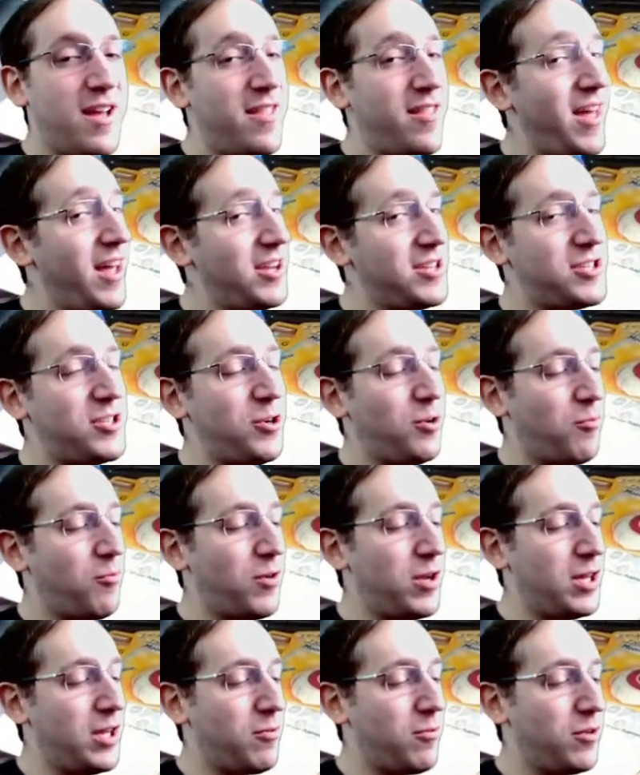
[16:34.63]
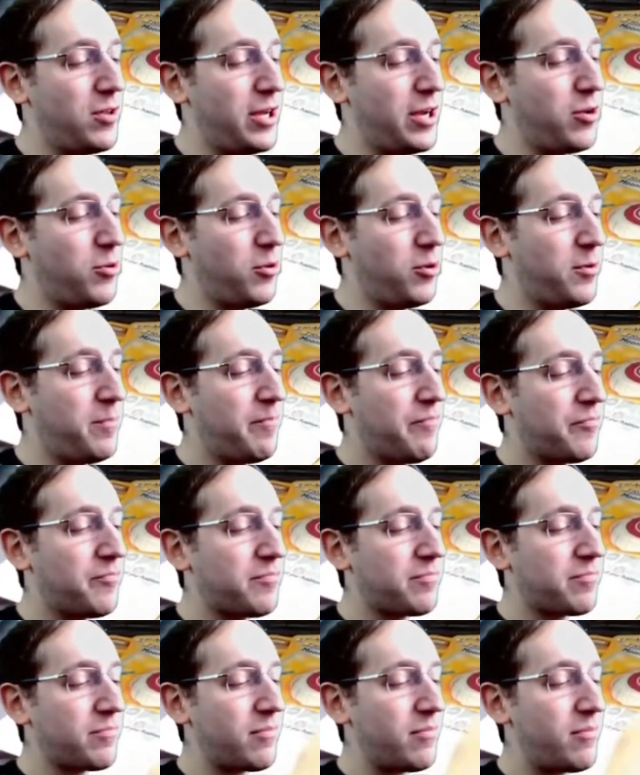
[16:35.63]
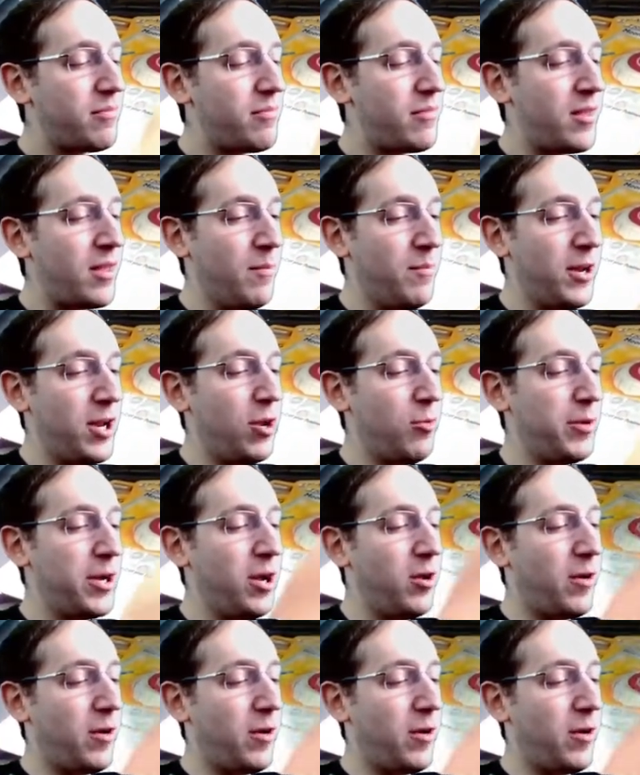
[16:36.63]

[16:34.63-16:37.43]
That is still really, really cool. But here we go,